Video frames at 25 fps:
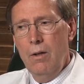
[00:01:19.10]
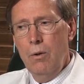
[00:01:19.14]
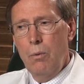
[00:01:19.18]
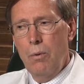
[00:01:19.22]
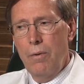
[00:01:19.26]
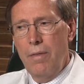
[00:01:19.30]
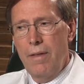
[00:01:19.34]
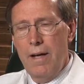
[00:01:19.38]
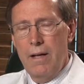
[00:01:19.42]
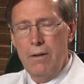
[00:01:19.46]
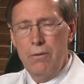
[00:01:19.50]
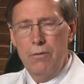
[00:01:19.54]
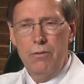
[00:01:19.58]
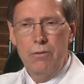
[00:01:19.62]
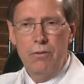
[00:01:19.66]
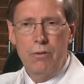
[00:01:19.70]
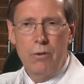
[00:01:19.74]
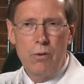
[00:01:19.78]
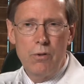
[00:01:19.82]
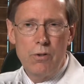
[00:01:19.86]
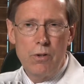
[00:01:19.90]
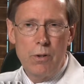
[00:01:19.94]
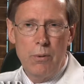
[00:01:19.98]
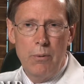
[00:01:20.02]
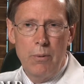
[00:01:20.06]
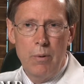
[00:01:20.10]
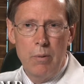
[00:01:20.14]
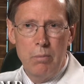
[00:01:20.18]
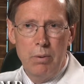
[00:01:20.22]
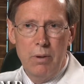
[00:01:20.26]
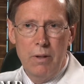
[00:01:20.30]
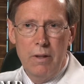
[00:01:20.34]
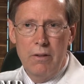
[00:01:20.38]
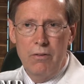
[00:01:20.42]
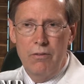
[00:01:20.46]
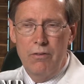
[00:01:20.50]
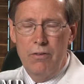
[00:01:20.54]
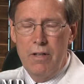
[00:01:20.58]
Without surgery to
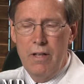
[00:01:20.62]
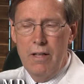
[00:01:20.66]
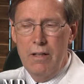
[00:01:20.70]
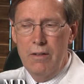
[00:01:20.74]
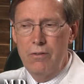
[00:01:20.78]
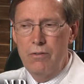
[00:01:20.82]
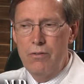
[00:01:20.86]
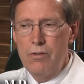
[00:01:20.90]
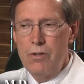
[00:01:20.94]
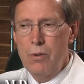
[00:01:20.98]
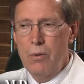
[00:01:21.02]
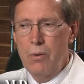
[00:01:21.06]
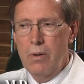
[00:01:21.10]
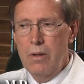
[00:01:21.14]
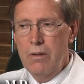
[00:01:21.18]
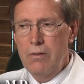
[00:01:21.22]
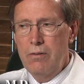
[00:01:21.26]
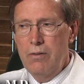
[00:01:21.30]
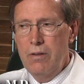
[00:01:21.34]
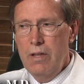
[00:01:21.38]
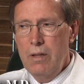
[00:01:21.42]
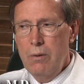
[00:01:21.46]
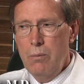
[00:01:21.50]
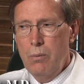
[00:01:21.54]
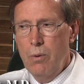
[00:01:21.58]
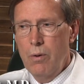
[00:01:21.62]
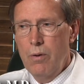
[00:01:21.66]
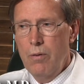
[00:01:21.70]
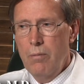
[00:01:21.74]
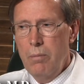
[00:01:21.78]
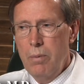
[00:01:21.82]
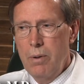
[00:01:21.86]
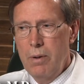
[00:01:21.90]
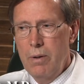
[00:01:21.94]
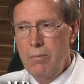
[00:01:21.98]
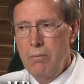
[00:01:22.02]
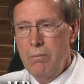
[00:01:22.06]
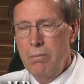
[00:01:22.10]
replace Ted's joints, he would
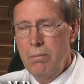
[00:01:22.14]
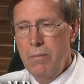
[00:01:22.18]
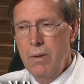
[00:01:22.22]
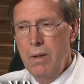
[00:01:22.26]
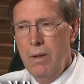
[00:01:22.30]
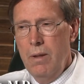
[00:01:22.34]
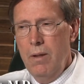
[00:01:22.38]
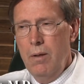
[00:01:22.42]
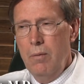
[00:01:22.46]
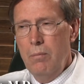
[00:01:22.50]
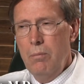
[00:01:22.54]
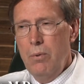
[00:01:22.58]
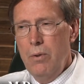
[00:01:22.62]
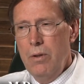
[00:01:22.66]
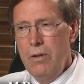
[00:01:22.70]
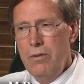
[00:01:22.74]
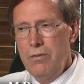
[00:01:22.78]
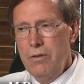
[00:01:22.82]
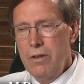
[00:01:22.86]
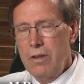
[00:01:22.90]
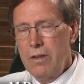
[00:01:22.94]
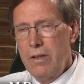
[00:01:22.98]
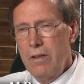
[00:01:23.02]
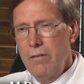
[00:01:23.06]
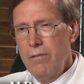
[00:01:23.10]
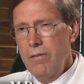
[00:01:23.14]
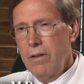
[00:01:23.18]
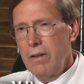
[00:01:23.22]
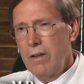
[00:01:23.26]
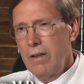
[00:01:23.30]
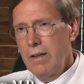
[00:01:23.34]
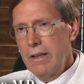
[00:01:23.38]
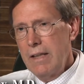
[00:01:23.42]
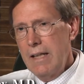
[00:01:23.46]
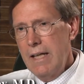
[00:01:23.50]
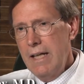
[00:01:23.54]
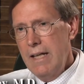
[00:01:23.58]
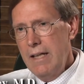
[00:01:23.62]
have been pretty
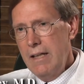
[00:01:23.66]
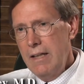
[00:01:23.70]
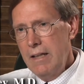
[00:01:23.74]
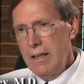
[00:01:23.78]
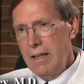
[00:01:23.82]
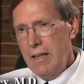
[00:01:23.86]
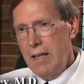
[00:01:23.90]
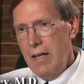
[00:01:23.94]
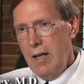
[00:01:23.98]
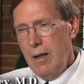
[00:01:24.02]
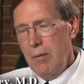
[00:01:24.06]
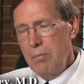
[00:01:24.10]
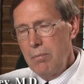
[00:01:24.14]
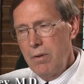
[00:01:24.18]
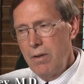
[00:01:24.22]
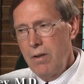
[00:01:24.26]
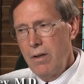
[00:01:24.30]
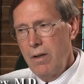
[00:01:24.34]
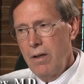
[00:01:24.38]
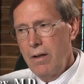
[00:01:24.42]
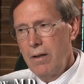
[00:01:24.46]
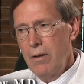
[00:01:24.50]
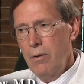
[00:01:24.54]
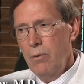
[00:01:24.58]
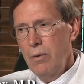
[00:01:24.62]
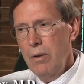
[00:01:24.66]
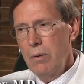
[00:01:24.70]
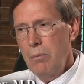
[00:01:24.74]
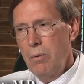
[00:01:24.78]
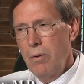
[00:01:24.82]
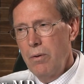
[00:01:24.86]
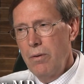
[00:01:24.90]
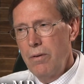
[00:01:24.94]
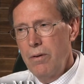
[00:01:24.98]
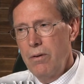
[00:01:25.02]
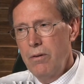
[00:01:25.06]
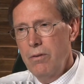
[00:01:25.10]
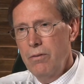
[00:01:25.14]
significantly handicapped, not only
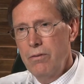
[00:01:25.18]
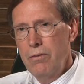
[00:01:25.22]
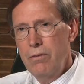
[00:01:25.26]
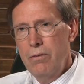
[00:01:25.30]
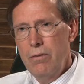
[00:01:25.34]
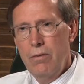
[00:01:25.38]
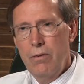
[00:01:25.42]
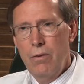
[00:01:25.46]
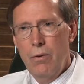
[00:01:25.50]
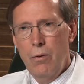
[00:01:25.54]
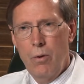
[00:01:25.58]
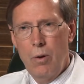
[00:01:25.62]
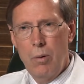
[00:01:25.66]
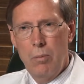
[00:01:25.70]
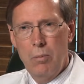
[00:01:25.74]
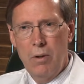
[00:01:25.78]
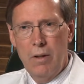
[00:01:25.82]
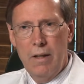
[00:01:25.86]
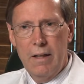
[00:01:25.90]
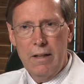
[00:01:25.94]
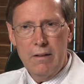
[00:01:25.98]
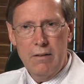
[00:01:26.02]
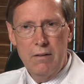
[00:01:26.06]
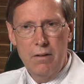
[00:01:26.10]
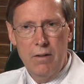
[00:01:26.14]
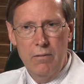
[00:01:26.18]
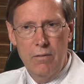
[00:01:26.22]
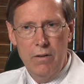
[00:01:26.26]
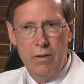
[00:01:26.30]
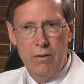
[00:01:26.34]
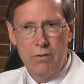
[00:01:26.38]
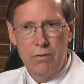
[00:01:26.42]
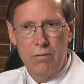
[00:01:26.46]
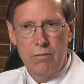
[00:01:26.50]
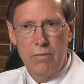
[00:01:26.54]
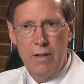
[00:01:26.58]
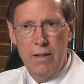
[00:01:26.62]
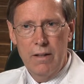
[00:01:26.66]
with his normal
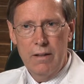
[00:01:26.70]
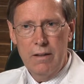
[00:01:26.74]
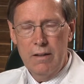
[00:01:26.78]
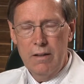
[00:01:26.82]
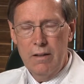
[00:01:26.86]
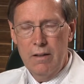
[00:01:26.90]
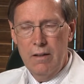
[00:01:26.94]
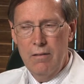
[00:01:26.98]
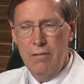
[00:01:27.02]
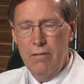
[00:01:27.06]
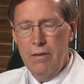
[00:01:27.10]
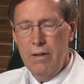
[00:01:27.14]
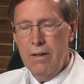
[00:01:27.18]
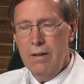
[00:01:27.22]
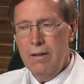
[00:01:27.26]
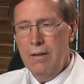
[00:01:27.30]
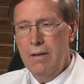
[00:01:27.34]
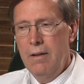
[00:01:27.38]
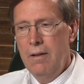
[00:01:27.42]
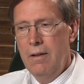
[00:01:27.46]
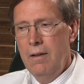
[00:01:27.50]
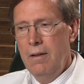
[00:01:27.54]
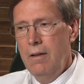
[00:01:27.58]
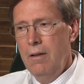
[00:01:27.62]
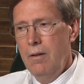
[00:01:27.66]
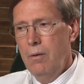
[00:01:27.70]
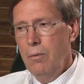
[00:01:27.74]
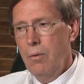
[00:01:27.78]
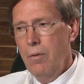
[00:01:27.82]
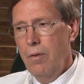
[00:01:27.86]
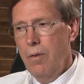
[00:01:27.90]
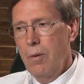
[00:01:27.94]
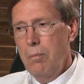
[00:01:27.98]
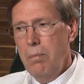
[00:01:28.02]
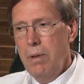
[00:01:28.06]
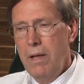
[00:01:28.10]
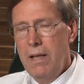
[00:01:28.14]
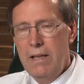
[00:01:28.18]
activities of daily living,
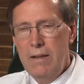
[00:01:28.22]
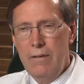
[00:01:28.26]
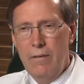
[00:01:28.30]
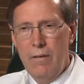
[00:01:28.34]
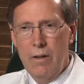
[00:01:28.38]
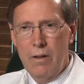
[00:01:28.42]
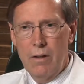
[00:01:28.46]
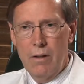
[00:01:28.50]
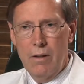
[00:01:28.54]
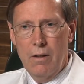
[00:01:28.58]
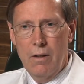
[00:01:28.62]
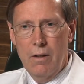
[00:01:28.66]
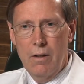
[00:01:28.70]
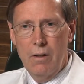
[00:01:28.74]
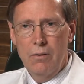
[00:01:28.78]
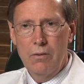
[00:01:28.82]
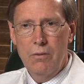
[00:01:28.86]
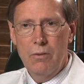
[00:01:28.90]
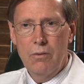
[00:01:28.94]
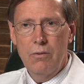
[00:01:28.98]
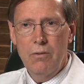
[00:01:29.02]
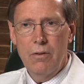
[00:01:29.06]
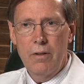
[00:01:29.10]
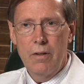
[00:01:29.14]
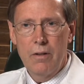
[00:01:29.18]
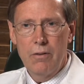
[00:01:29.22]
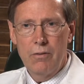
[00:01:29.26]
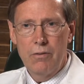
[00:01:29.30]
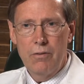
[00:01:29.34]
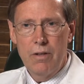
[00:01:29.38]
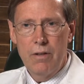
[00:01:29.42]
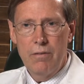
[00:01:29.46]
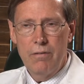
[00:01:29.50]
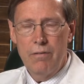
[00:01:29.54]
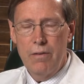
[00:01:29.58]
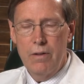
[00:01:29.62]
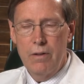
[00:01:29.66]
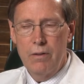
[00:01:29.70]
with the pain that it causes and the
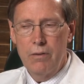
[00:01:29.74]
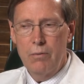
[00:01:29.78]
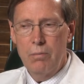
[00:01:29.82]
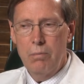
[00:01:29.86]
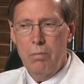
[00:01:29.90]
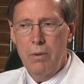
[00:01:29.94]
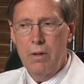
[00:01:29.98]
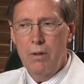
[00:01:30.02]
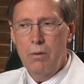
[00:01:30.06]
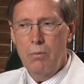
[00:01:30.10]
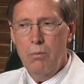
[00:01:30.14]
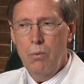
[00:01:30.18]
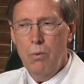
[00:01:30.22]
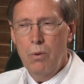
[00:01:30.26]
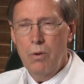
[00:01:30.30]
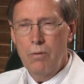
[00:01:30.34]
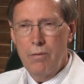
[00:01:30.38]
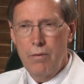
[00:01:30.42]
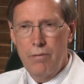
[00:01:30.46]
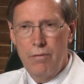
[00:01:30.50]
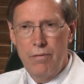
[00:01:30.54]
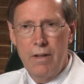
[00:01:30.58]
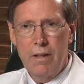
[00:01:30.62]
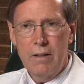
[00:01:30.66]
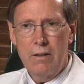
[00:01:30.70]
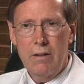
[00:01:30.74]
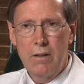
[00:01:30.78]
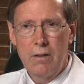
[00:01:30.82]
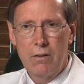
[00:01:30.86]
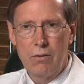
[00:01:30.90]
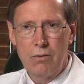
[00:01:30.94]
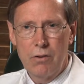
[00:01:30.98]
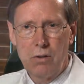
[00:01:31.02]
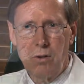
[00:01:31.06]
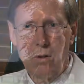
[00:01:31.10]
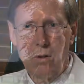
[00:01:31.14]
stiffness, but it would have affected his